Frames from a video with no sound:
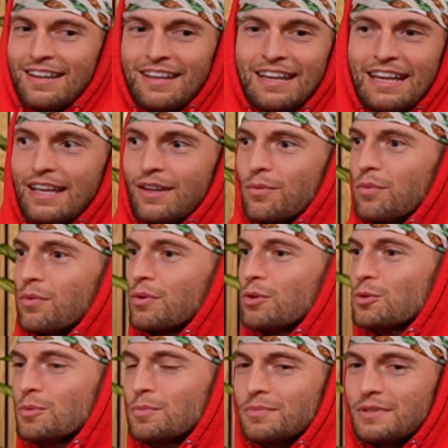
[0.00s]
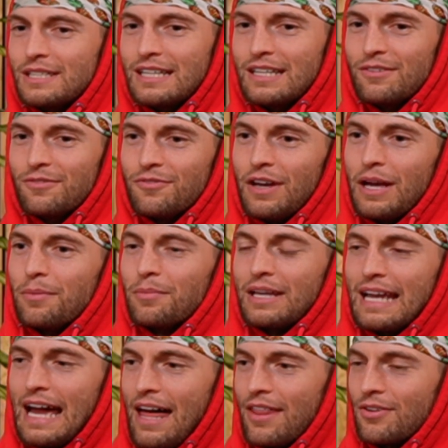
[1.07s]
in rooms and in family
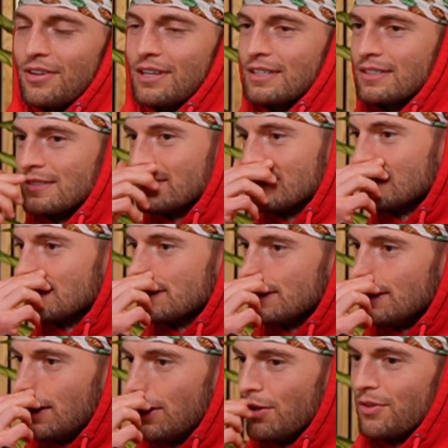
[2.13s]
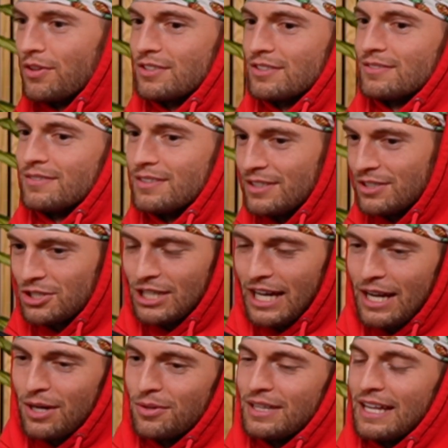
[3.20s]
gatherings, although there's the
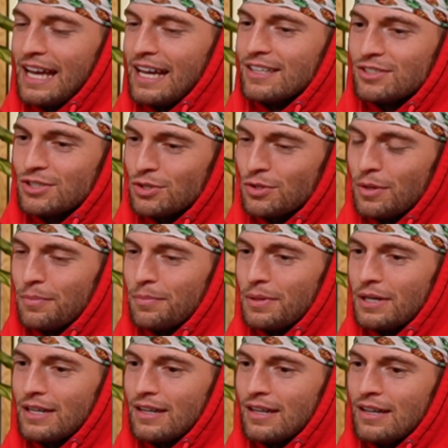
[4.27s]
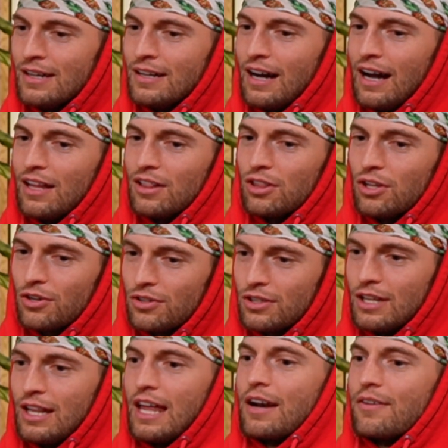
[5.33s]
shadow and the edge to it, but I learned a
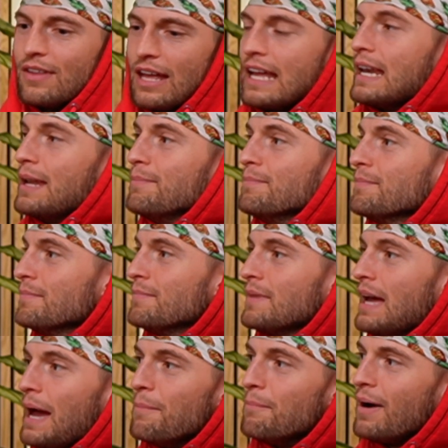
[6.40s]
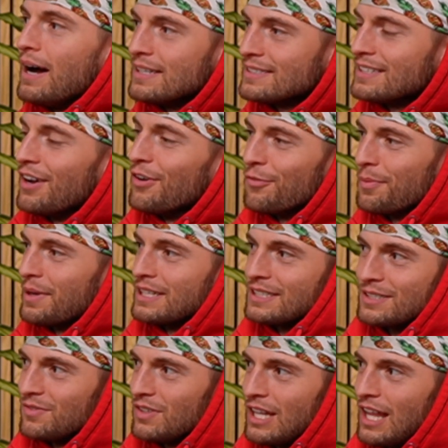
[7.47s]
lot of that and am myself because
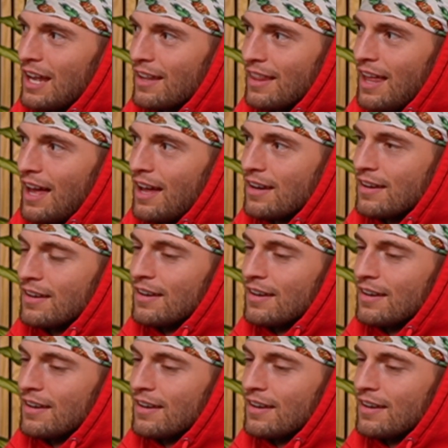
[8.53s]
of a lot of that.